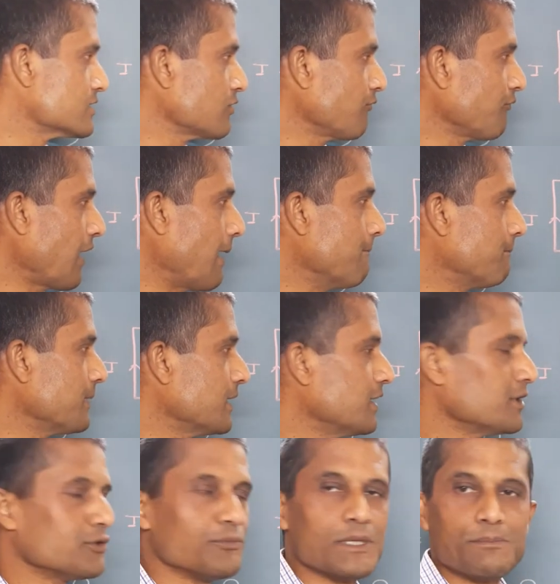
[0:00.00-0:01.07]
of ampere
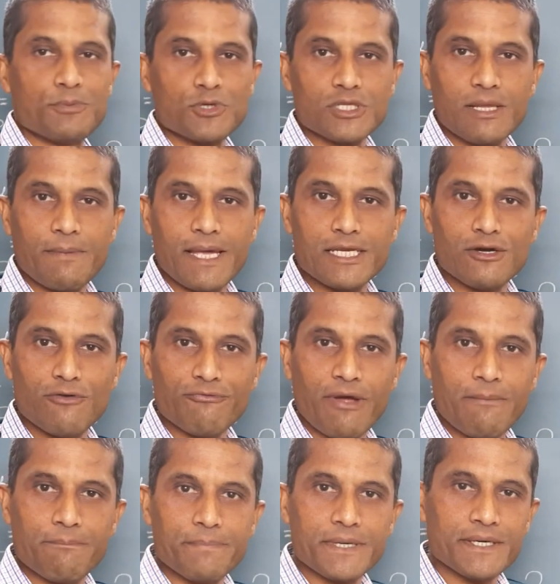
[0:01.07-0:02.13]
you will put the value of
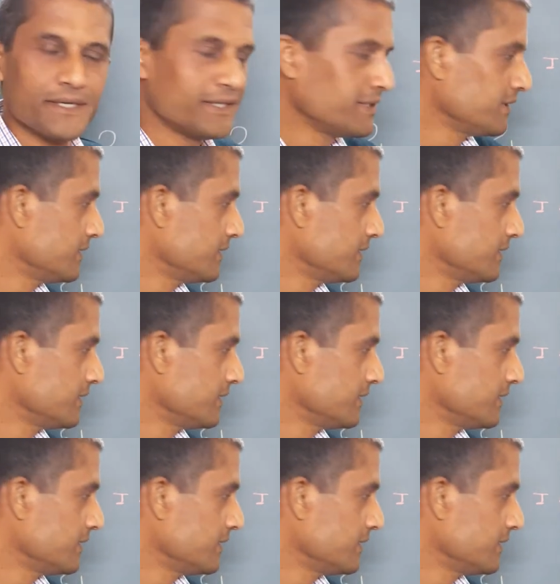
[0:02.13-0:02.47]
ampere.